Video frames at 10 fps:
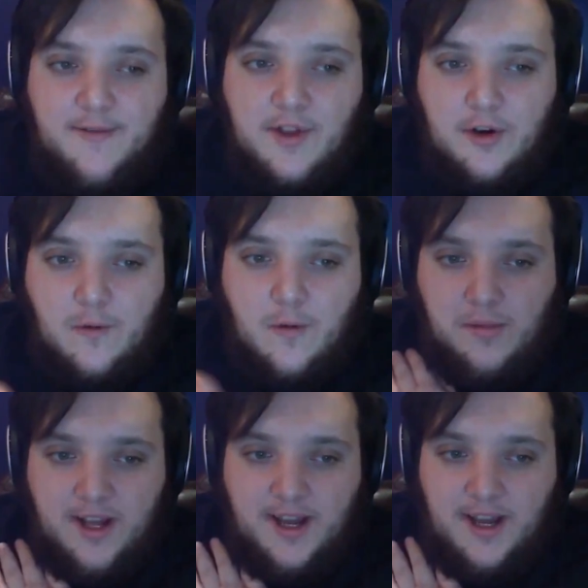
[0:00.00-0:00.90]
have a third one
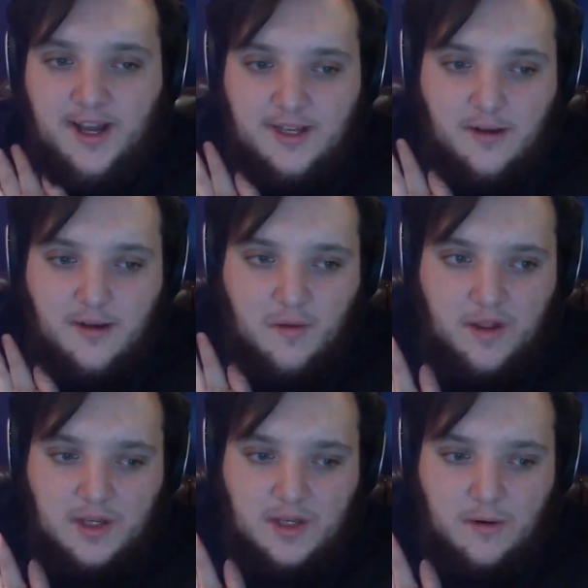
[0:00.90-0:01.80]
planned based off the way
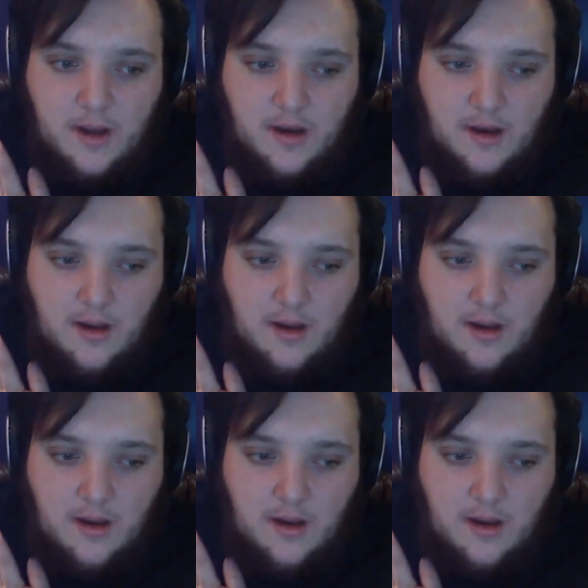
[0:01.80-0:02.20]
this one ended.